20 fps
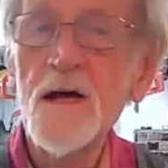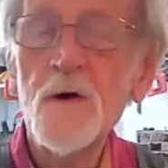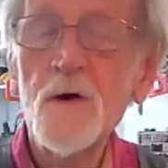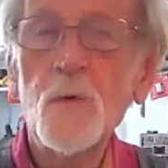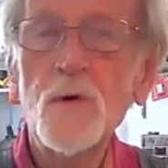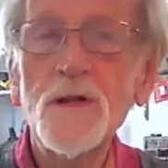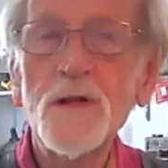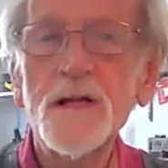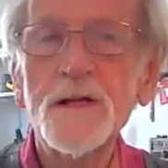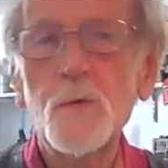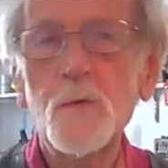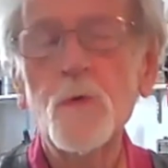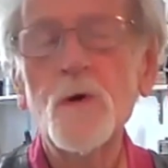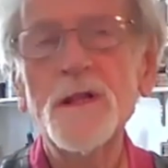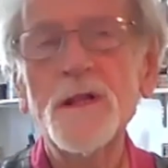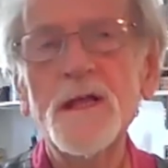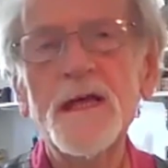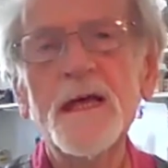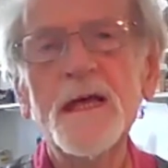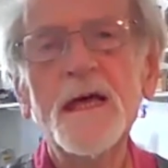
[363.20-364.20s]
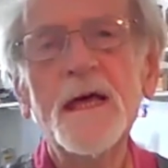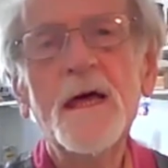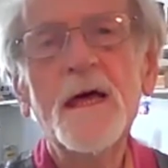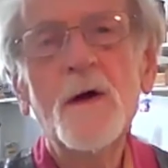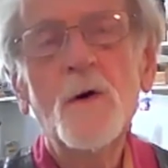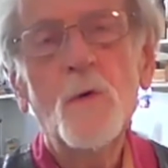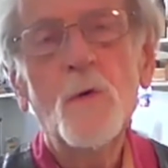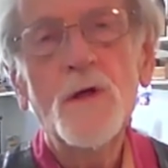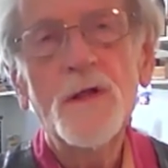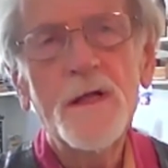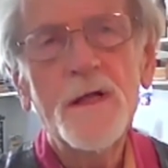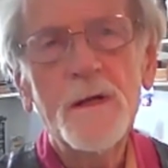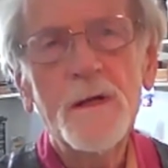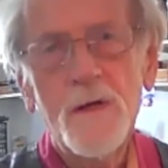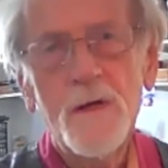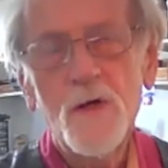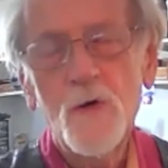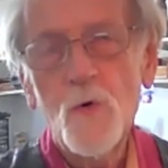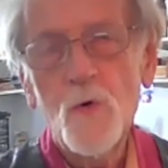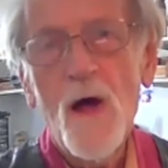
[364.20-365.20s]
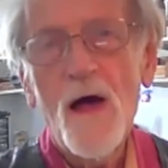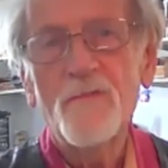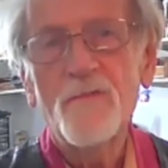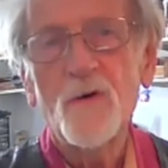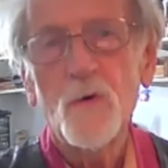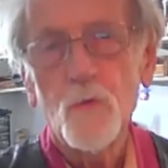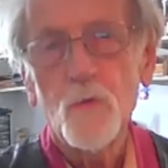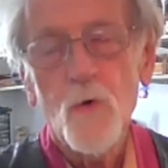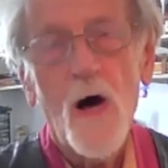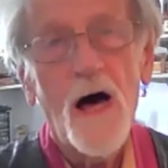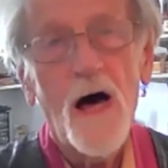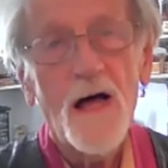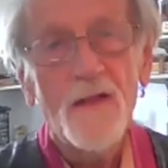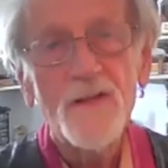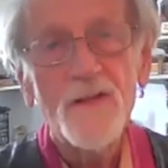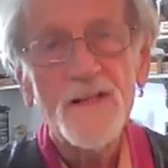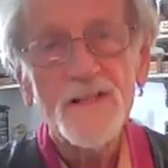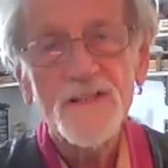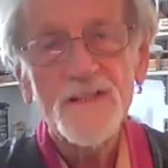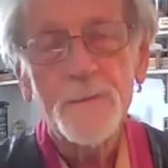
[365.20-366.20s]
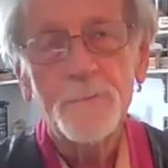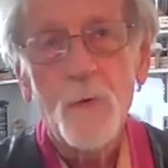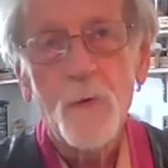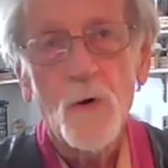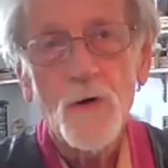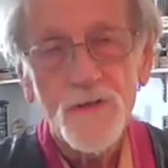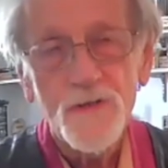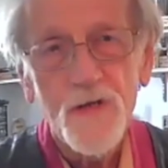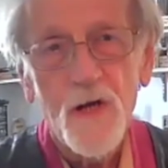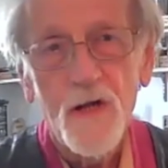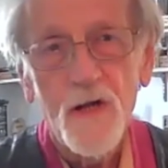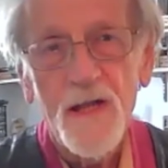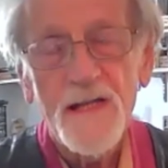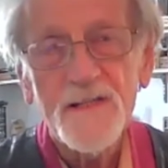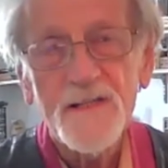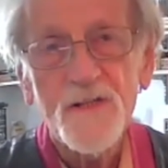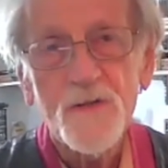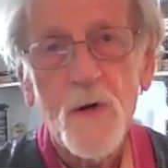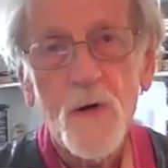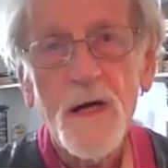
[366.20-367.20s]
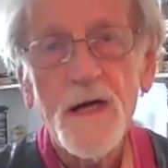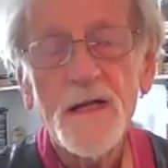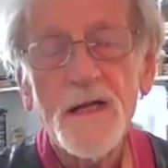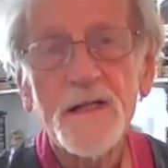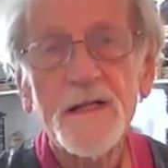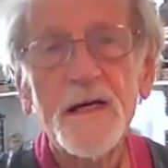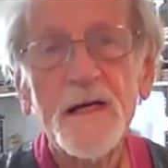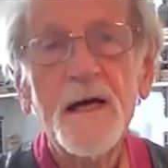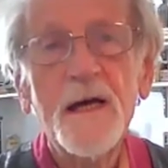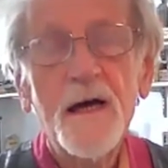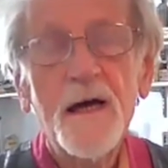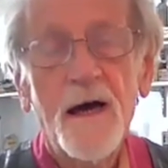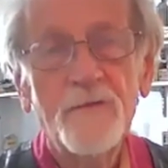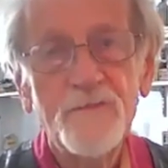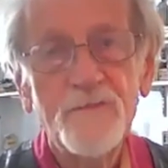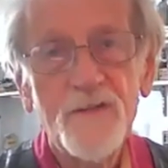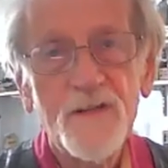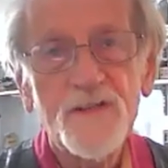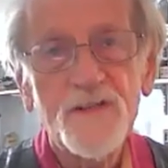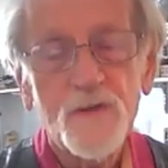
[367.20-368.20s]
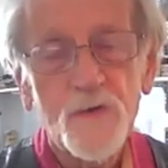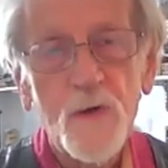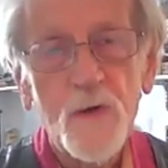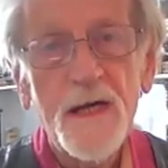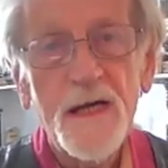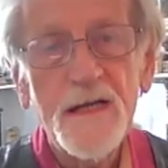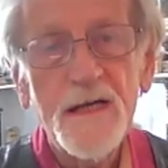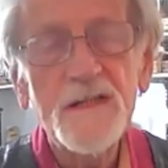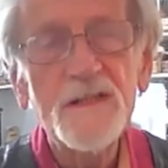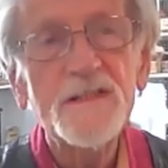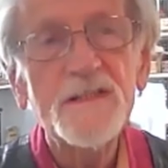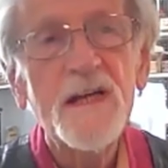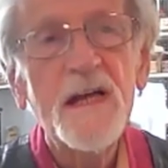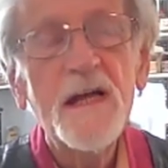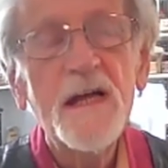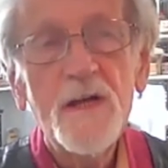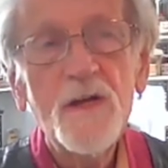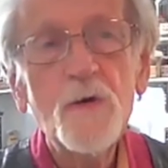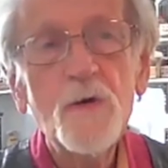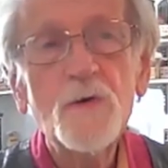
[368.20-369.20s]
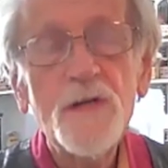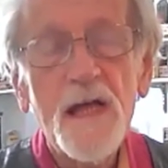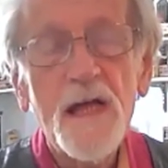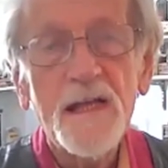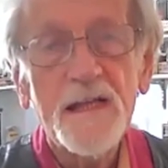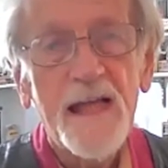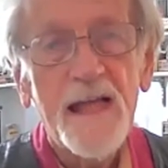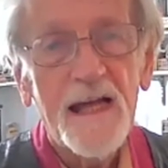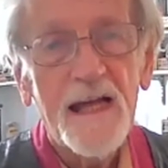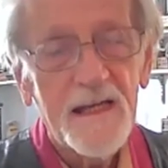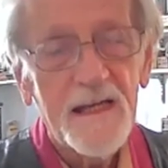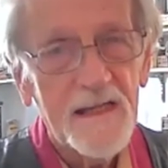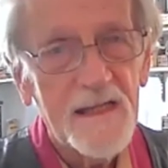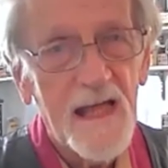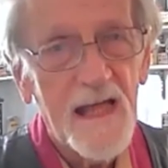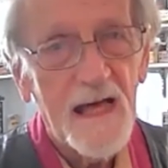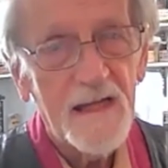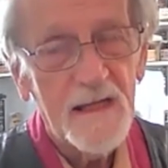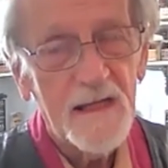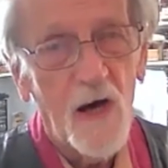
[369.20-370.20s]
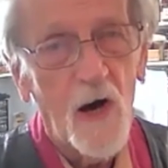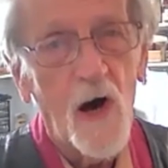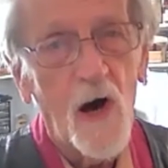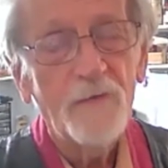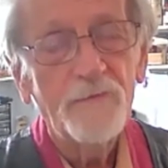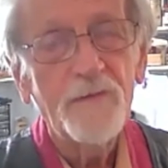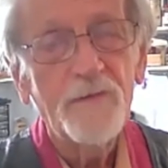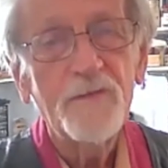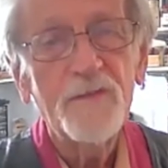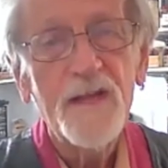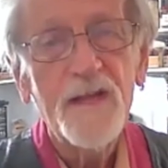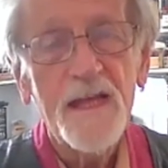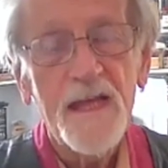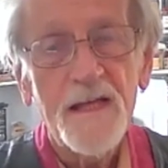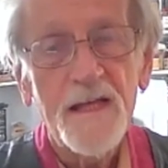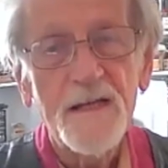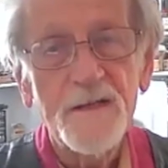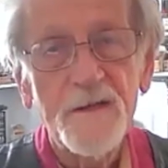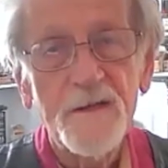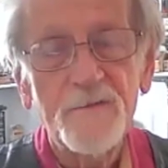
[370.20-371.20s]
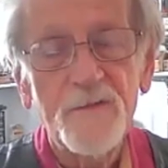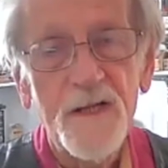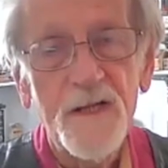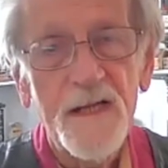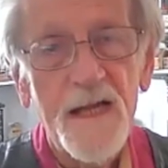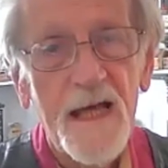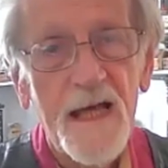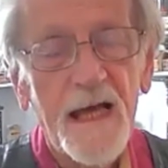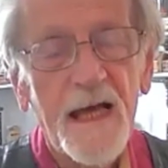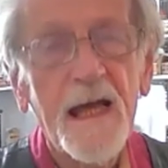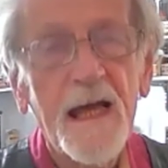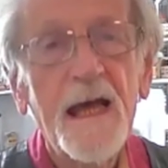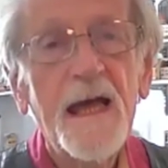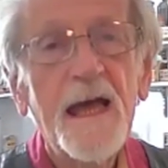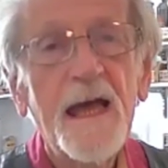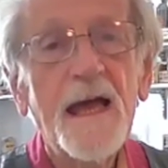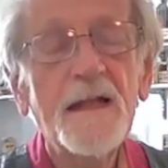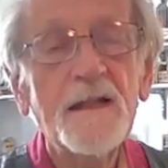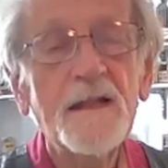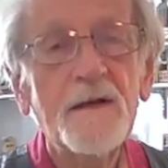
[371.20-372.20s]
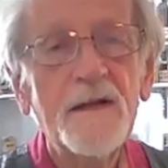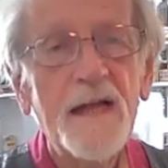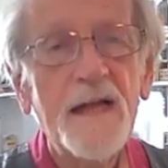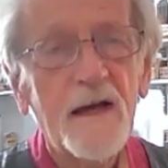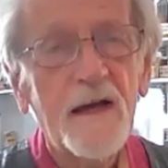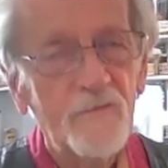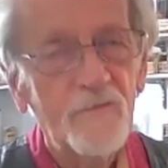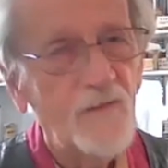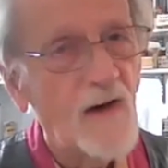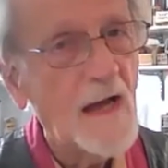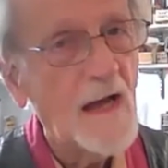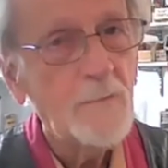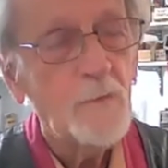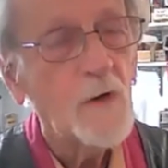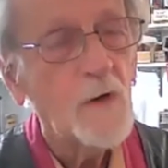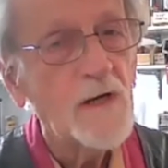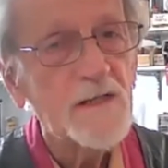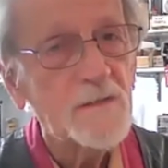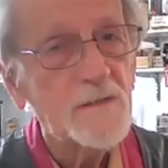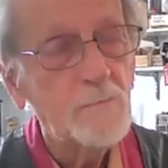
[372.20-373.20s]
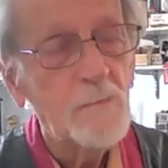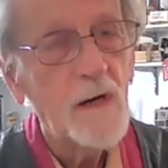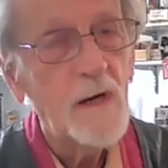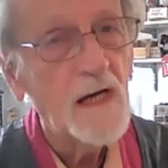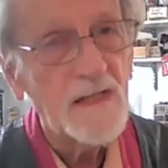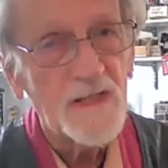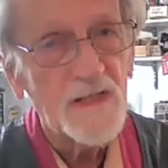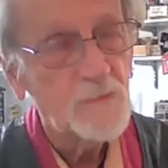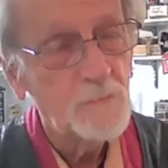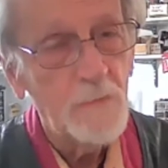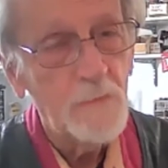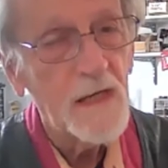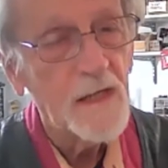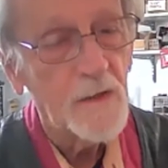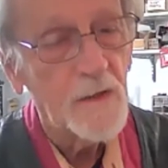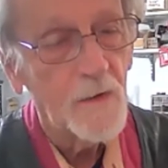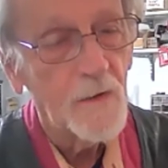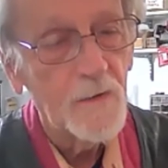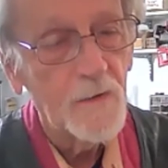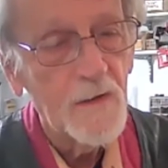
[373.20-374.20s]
when you have a rod that supports all that strength of the strings, you take that off of the end of the neck, and the neck vibrates much better.